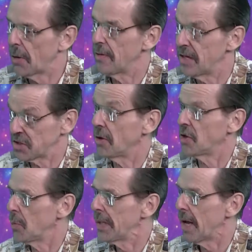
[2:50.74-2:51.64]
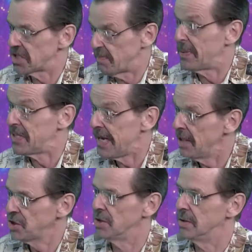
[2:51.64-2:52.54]
started to realize the
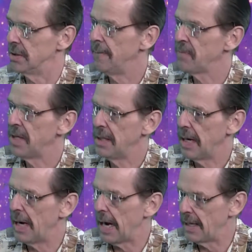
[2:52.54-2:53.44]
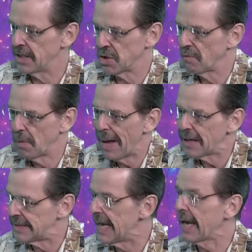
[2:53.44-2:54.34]
potential. And so for about a
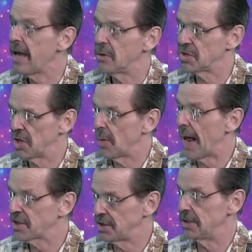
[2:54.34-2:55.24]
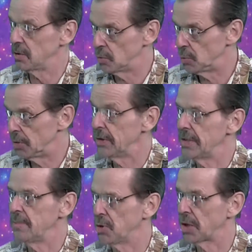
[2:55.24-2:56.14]
decade or so, it actually
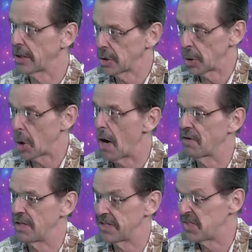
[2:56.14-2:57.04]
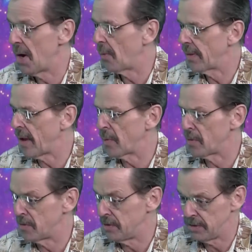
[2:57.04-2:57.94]
really took off to the extent where
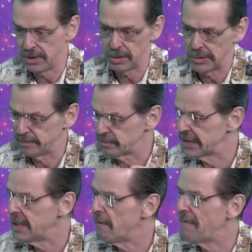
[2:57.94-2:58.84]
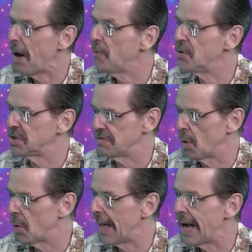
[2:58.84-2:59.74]
the founders of the
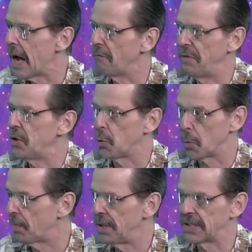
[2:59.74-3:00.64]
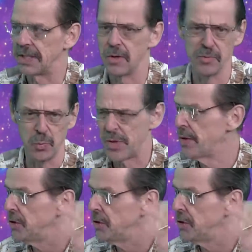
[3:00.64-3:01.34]
whole AI field were predicting that within a